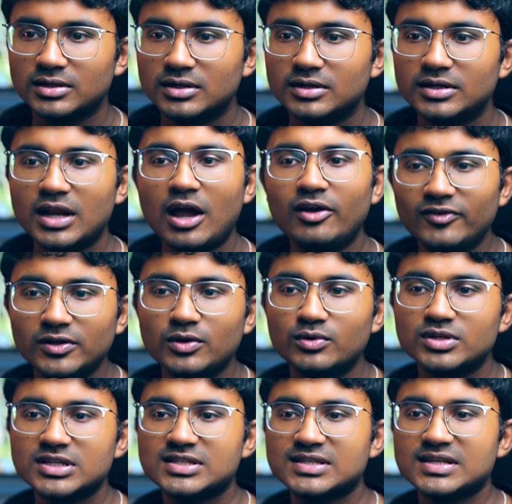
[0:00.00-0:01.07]
Now I will
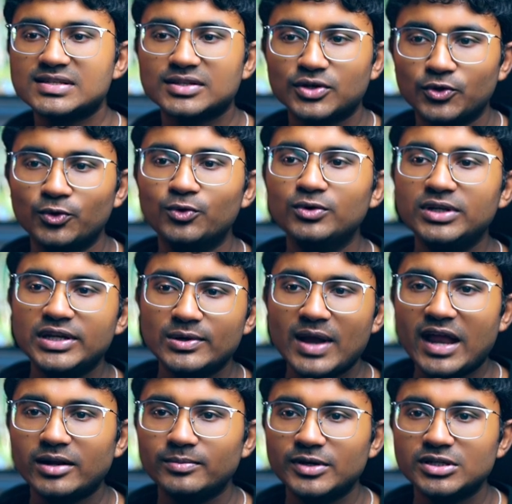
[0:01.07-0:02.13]
notice this cool new
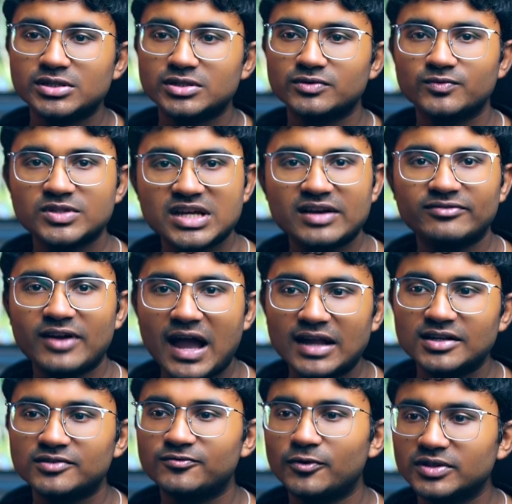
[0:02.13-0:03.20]
animation which I've
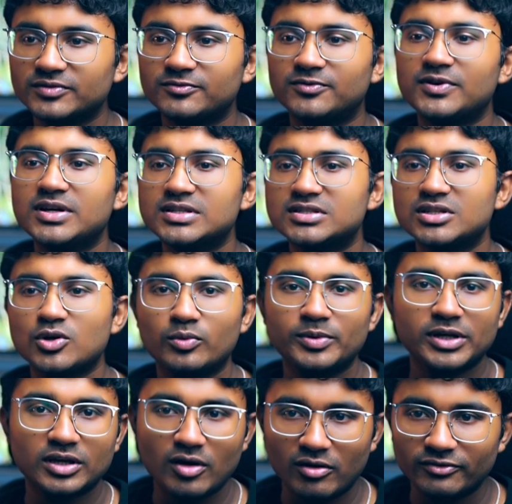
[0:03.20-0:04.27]
added for the first
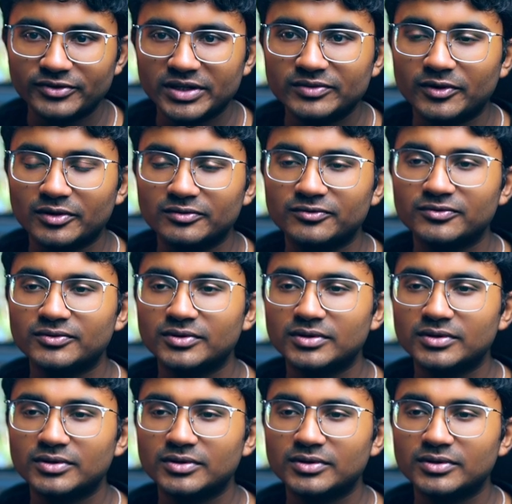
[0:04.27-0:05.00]
opening of Evolve.